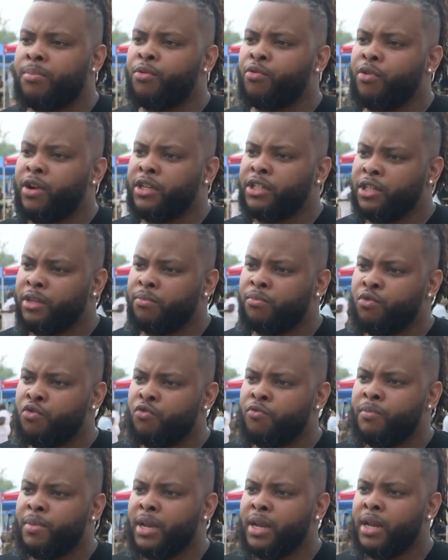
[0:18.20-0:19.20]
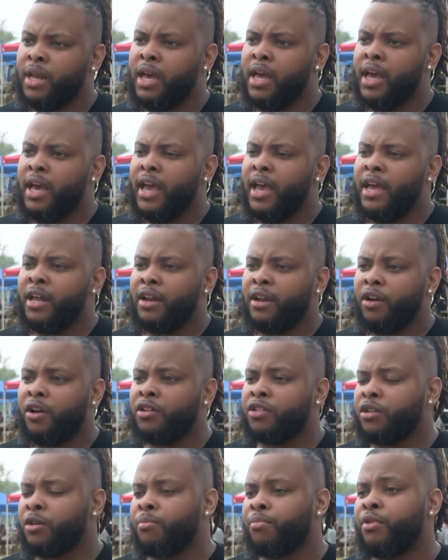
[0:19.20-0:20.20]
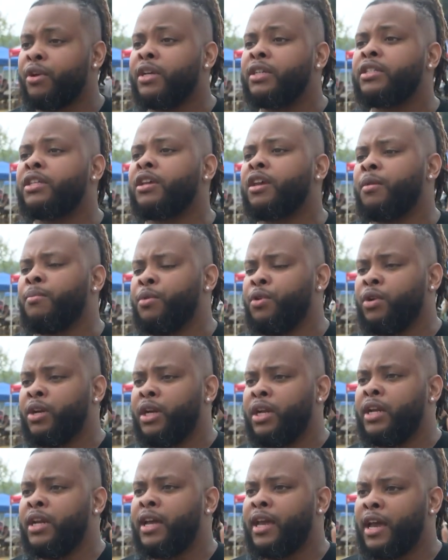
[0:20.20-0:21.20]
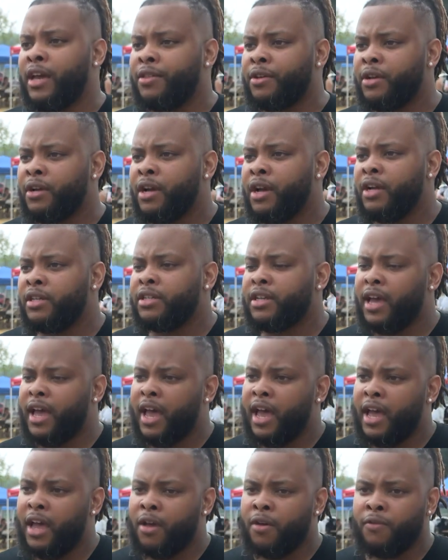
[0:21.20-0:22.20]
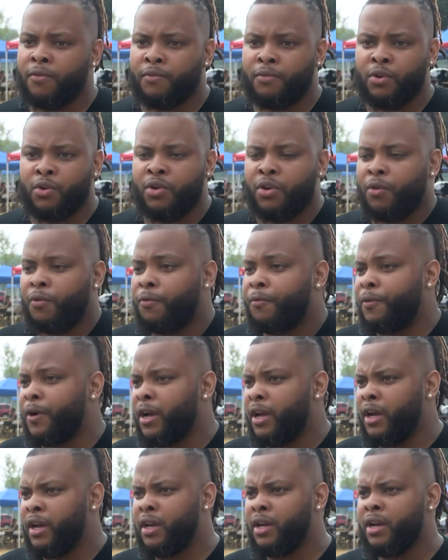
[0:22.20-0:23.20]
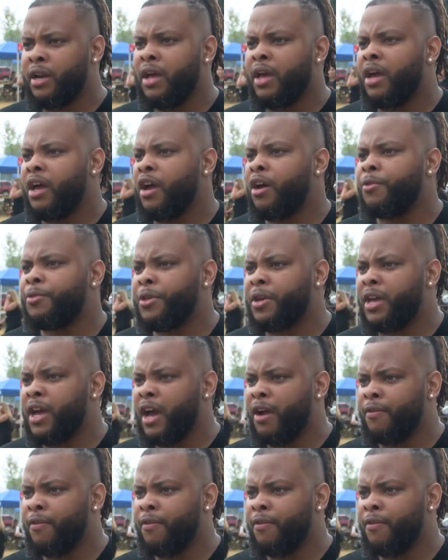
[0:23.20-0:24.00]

the liberation movement, and it also brings the community together to have, you know, fun, healthy